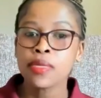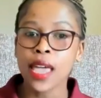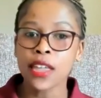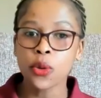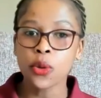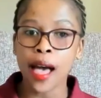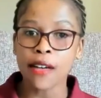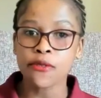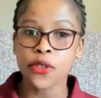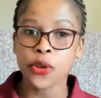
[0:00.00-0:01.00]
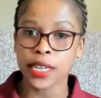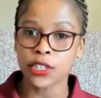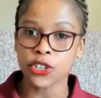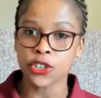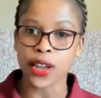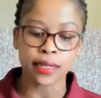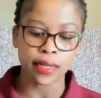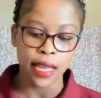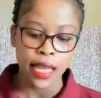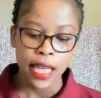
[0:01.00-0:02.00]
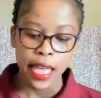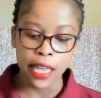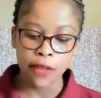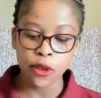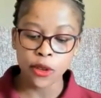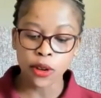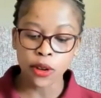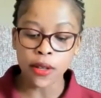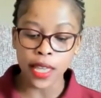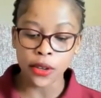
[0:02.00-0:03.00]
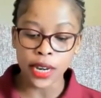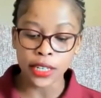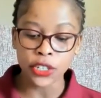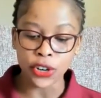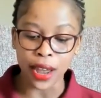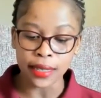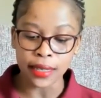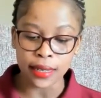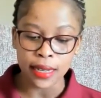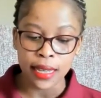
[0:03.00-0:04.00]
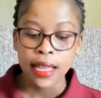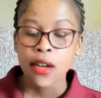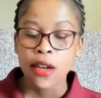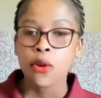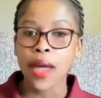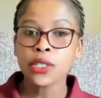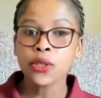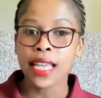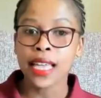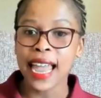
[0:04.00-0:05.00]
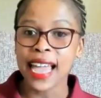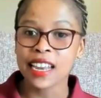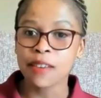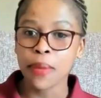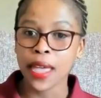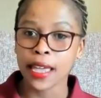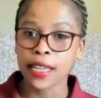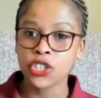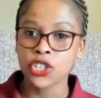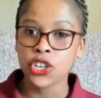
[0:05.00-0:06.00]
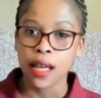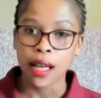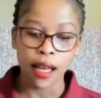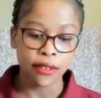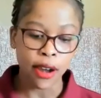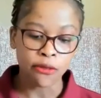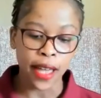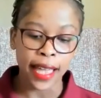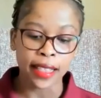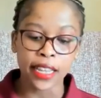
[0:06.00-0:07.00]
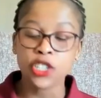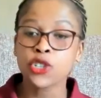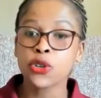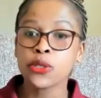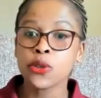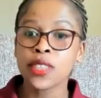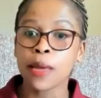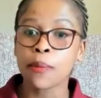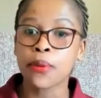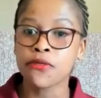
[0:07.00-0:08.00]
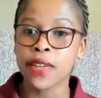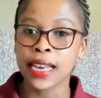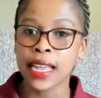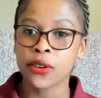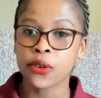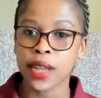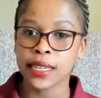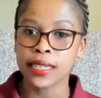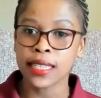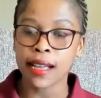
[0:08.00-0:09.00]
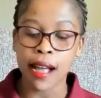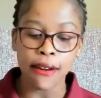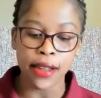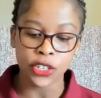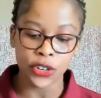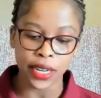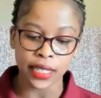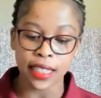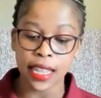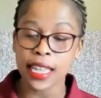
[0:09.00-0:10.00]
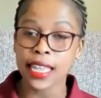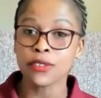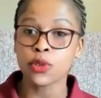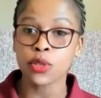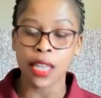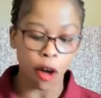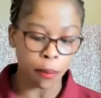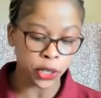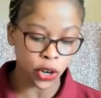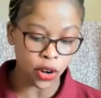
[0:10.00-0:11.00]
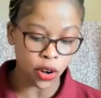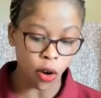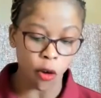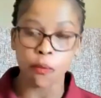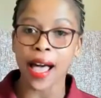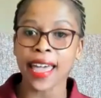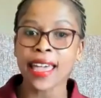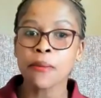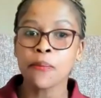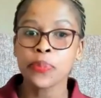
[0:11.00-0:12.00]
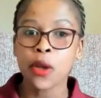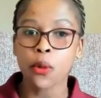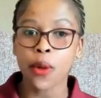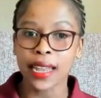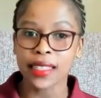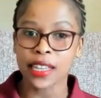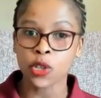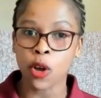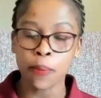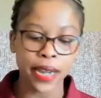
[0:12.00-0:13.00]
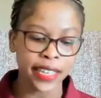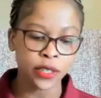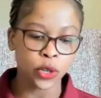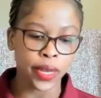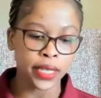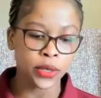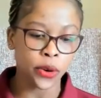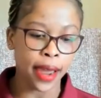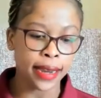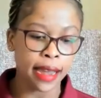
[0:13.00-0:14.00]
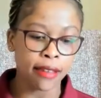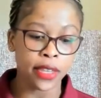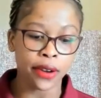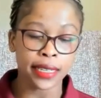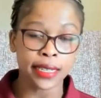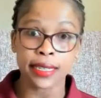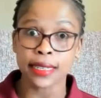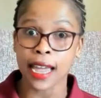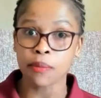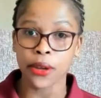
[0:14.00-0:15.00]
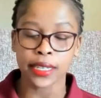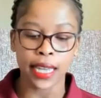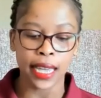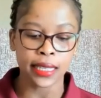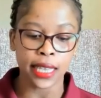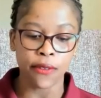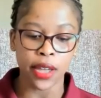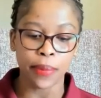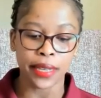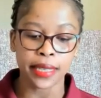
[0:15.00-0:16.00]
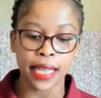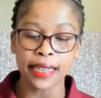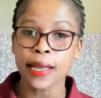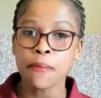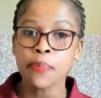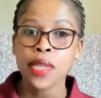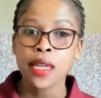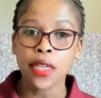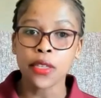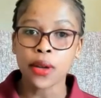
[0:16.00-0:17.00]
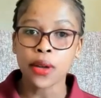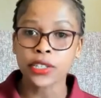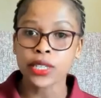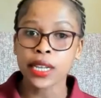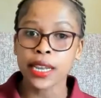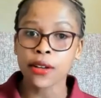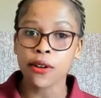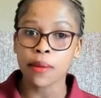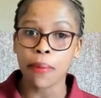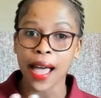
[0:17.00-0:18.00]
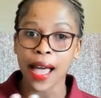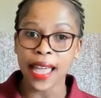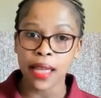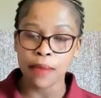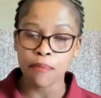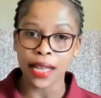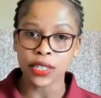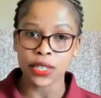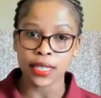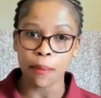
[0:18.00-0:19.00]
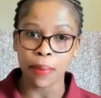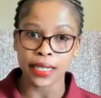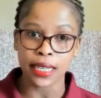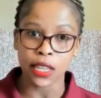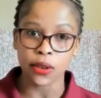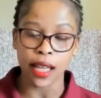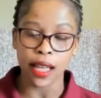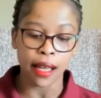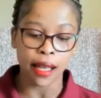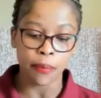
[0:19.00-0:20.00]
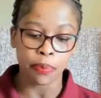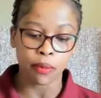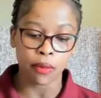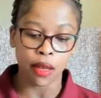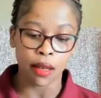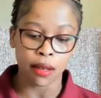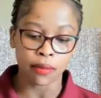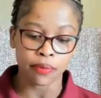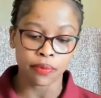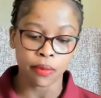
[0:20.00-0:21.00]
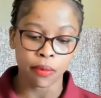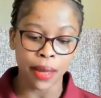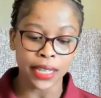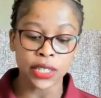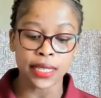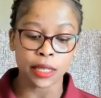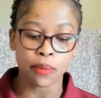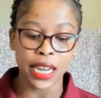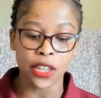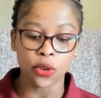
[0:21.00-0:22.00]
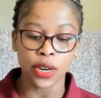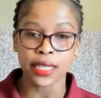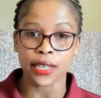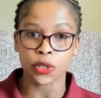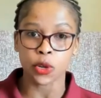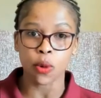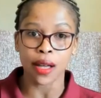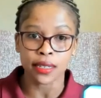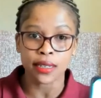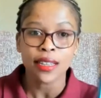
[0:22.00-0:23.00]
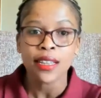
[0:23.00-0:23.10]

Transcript: Then you have unit trust. If you click on the unit trust, right on the landing page, uh, Raphael, it shows you the prevailing rate, the current rate, and then it gives you the option of buy, right at the top next to it. So right now the rate is 9.87%. Then you can just click on buy and purchase that particular, um, um, purchase as many units as you want.